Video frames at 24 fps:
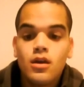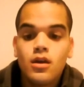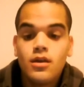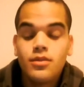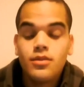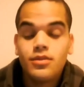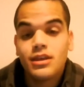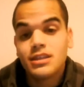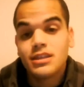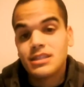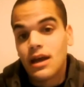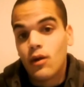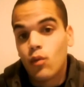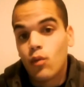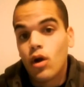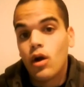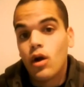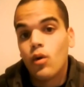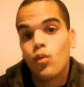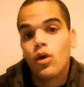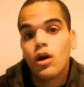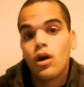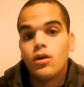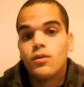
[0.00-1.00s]
Things that
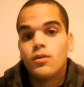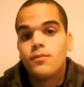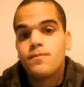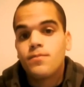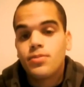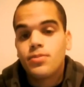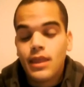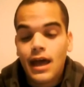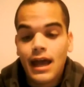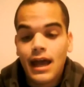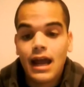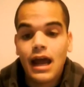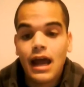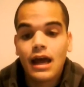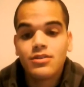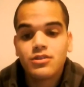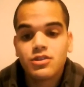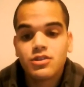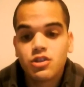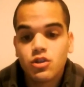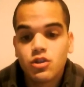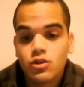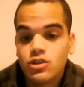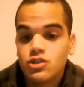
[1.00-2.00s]
went well. I got the
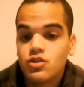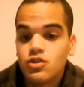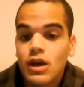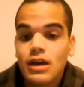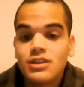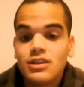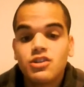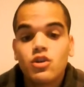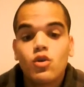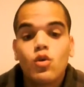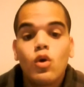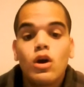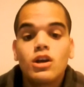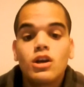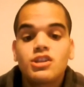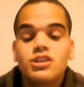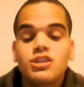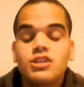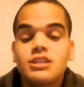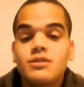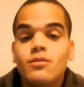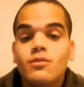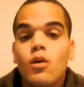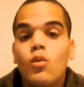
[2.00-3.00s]
students to answer
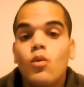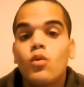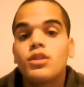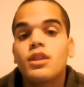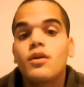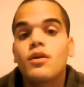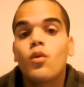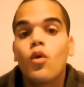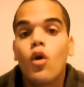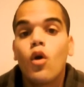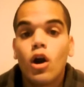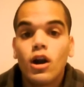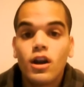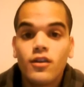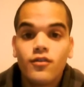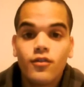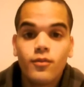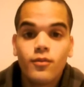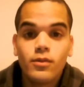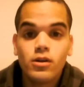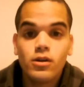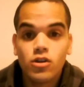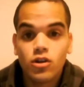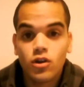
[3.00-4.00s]
questions about what they were already
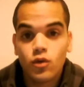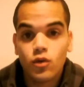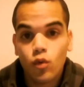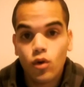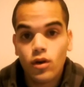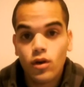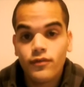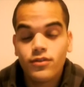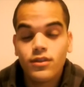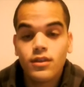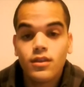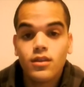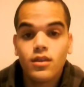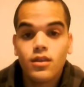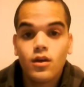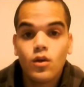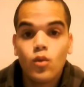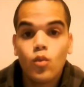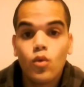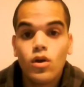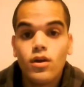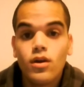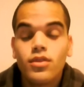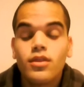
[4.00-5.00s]
familiar
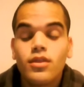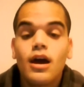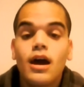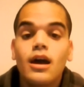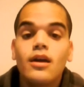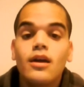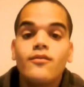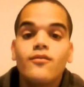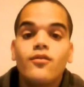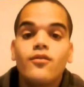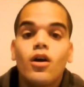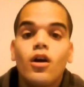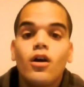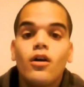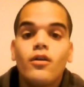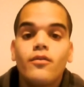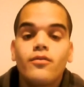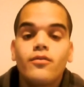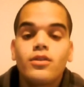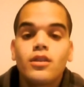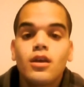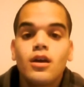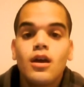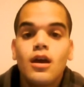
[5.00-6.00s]
with. I
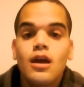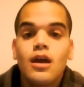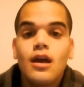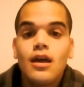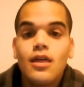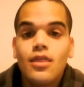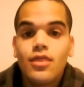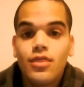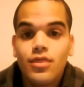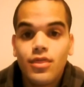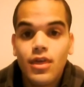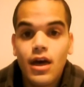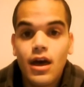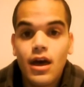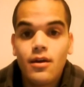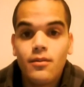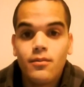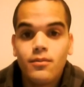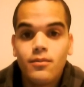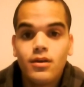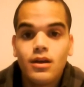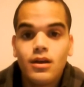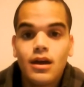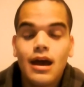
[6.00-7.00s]
involved
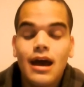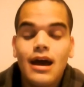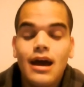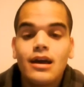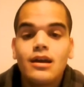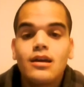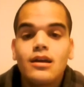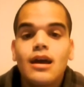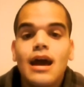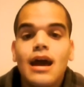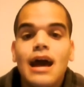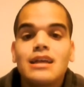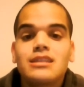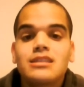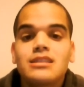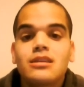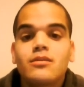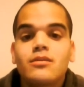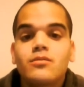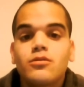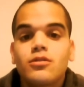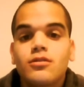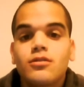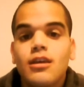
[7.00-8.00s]
them. I asked
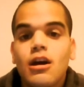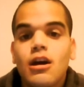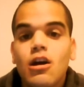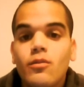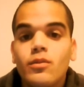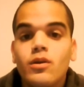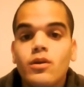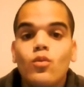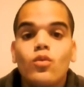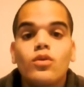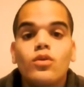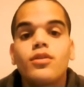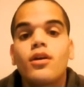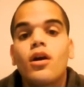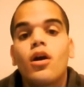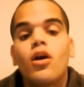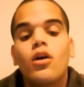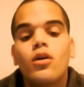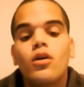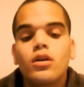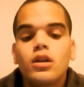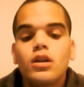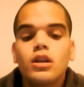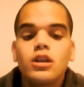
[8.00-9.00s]
them to tell me what they
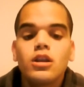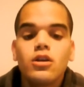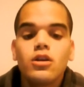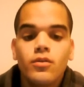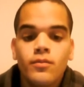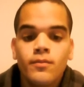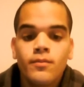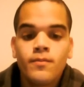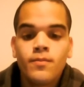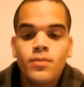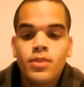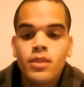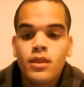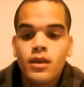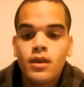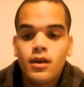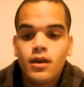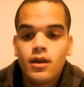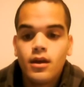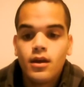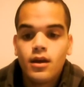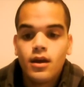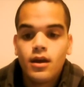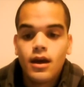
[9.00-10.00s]
already knew.
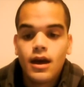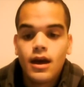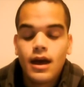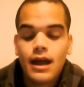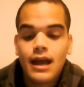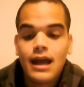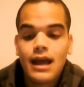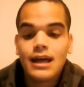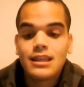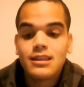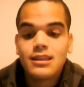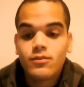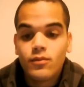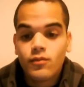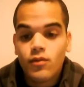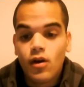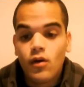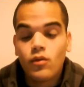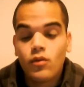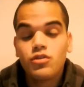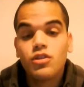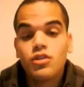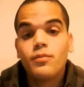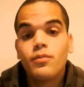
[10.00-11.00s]
I got them
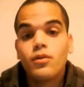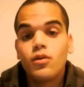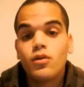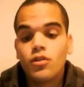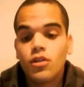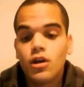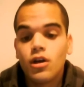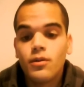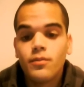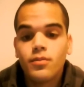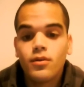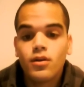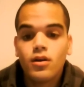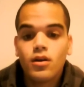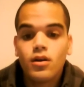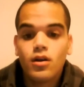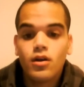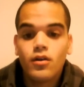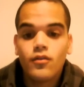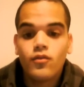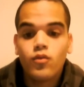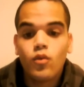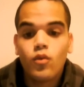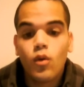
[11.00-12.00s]
involved with the build-up
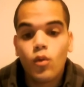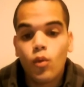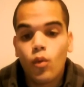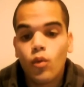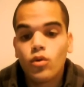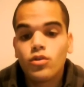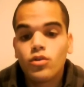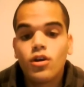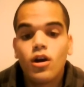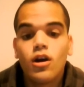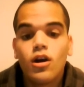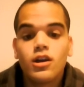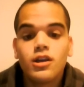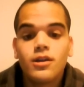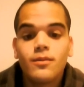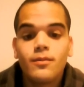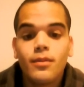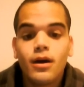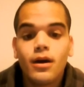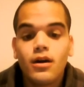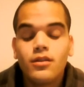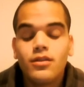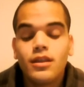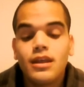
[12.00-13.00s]
of what we were talking
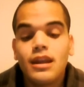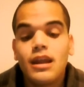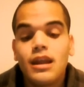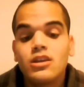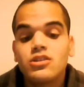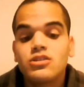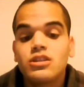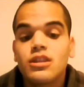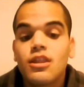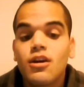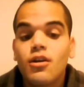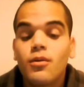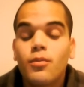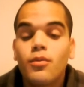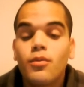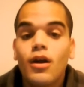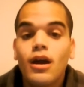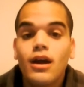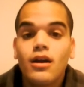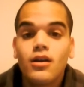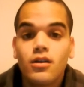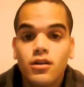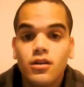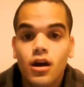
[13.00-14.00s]
about, and I used their
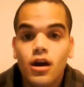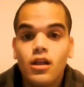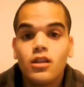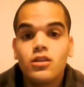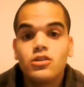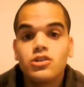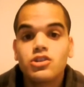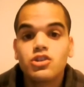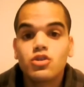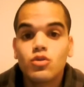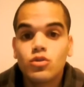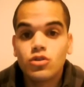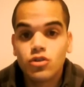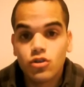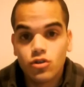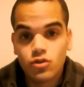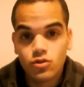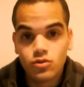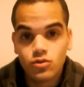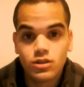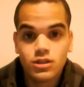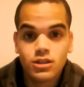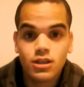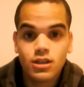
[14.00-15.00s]
prior knowledge to
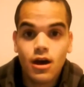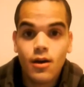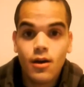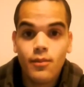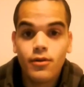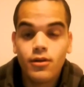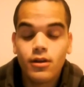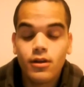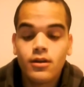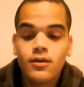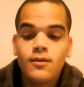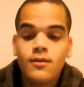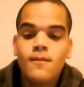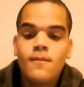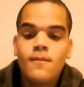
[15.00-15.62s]
introduce the topic.